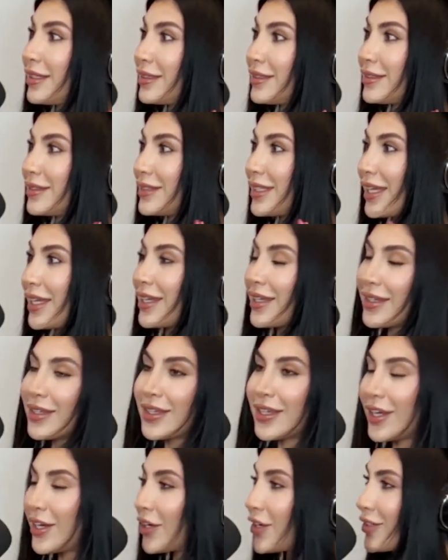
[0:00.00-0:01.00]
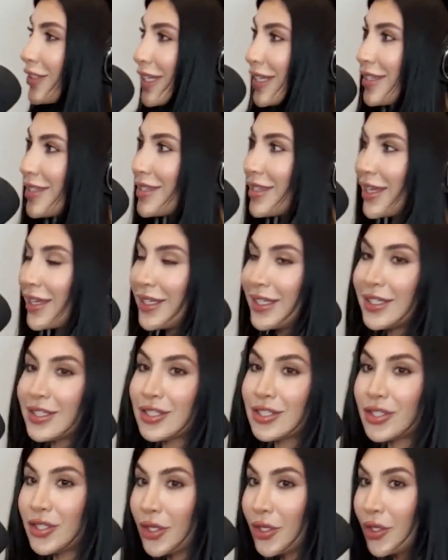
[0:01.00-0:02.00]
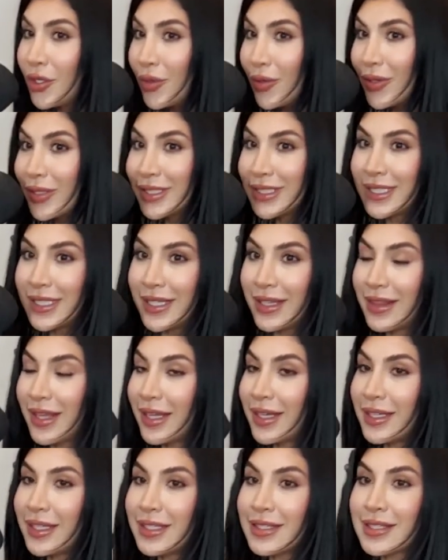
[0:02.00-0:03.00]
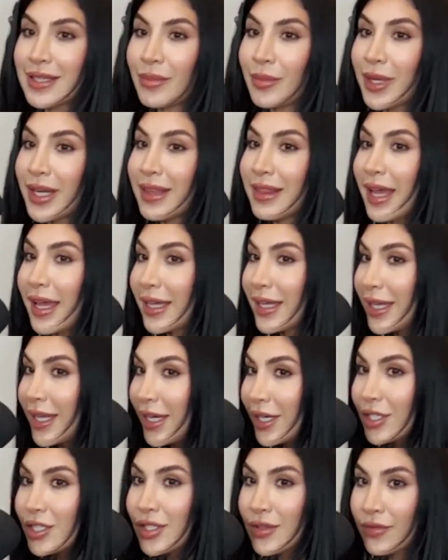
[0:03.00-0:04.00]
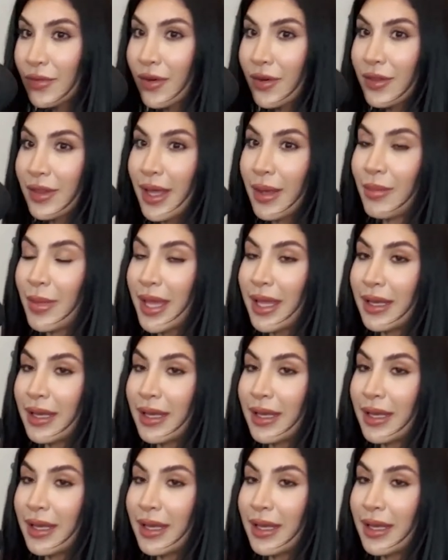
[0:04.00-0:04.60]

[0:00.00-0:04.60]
like careness, they need security, they need somebody that cares for them,